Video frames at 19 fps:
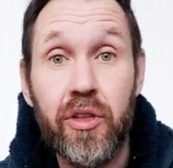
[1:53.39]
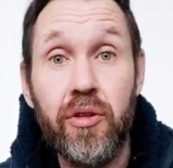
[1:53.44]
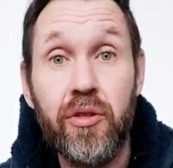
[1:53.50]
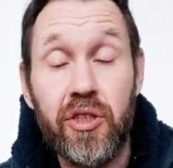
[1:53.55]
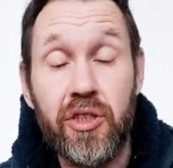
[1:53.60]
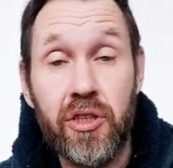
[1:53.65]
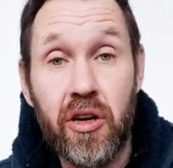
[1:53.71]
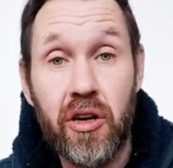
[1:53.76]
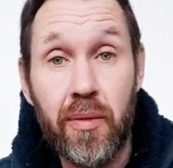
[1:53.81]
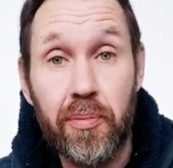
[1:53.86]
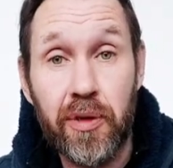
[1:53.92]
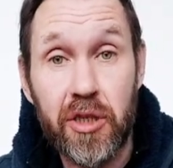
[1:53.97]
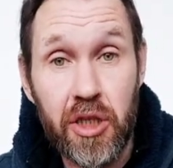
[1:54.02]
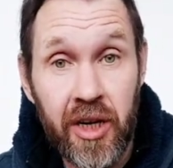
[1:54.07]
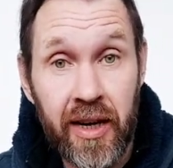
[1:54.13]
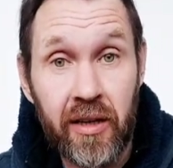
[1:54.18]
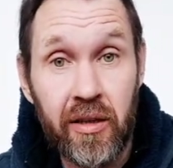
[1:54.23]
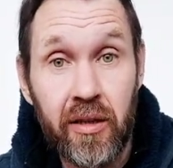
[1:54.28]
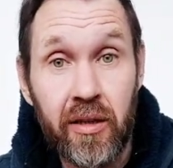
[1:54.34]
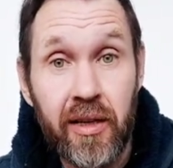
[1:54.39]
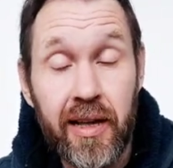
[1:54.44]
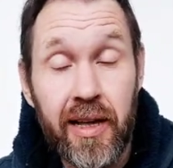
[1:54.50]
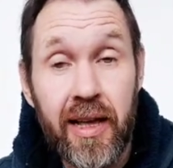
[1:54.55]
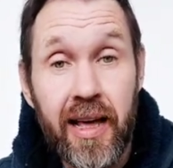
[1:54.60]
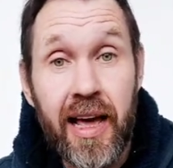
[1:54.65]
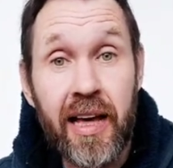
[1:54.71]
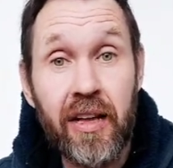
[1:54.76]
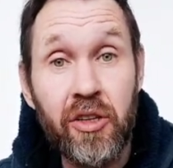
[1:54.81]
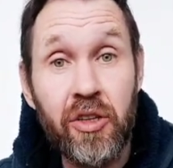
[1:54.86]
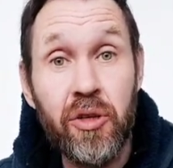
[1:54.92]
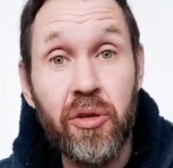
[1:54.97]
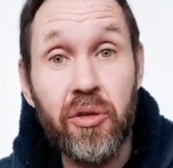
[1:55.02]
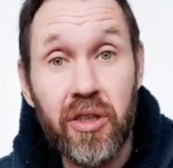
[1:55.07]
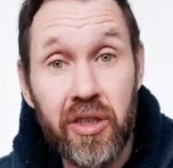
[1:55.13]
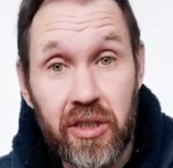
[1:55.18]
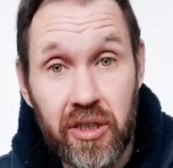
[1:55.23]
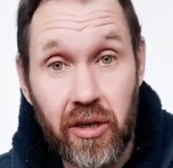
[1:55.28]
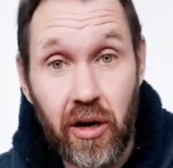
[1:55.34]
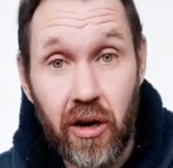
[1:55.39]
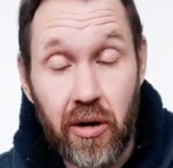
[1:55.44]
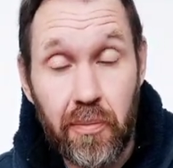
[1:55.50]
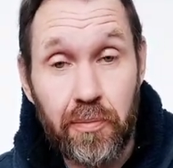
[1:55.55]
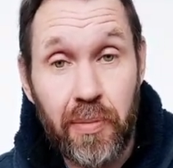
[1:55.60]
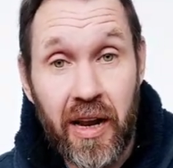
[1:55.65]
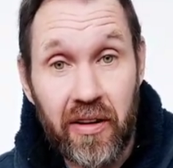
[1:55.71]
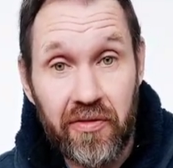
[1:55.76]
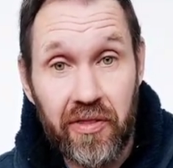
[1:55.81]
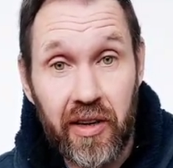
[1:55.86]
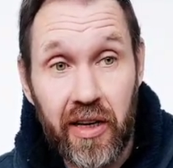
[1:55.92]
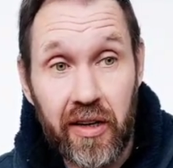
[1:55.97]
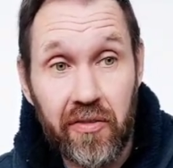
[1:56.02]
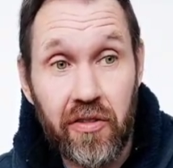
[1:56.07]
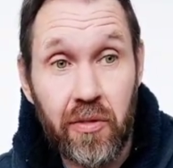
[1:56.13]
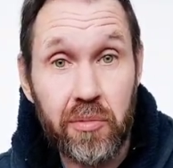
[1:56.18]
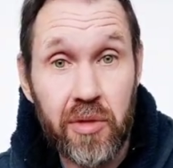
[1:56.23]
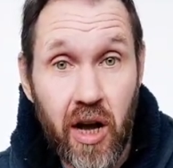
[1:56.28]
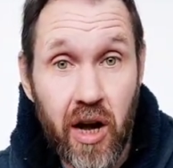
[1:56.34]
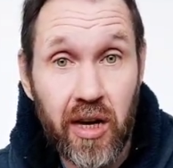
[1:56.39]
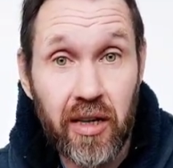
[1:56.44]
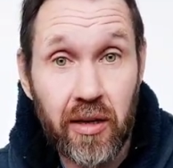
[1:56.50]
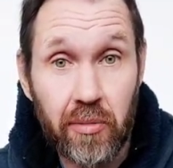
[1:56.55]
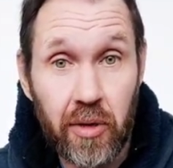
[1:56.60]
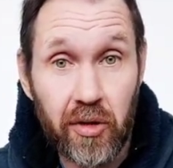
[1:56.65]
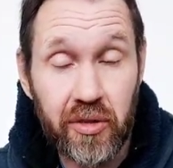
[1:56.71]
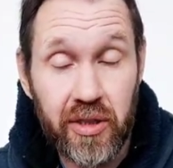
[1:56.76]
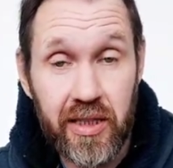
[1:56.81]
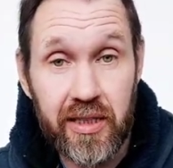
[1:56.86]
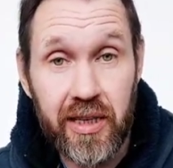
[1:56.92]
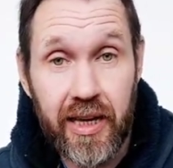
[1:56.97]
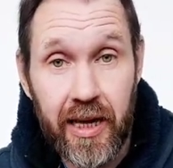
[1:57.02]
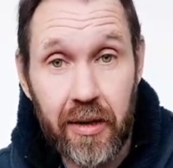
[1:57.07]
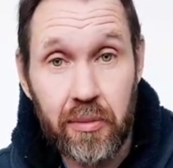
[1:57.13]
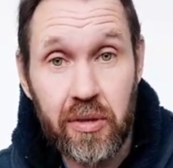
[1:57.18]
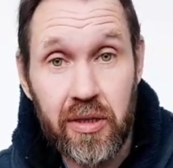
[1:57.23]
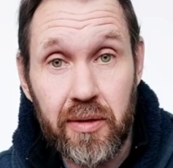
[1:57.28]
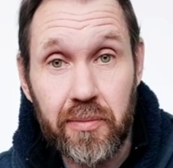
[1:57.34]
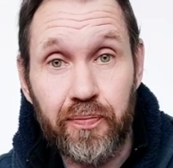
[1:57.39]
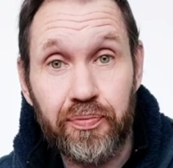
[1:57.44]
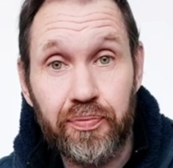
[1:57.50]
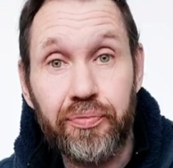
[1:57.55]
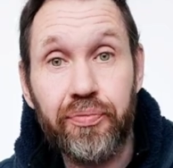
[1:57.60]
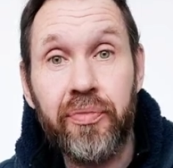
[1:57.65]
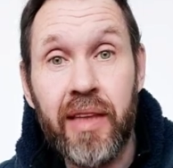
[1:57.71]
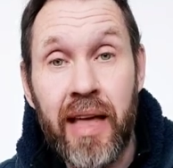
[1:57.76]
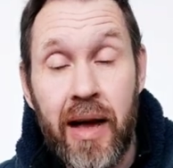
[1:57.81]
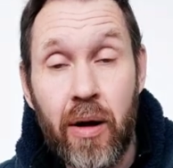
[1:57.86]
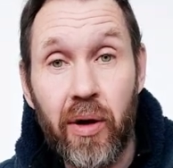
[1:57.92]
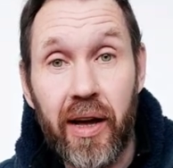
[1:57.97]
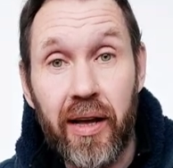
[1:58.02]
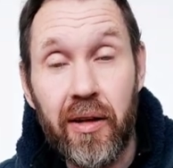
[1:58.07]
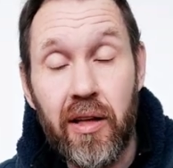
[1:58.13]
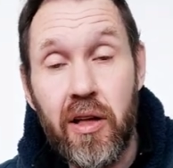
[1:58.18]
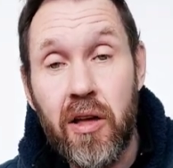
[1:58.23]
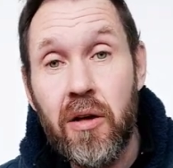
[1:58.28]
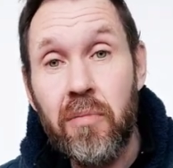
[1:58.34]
You could start up a channel and you could start benefiting from talking about these games that way.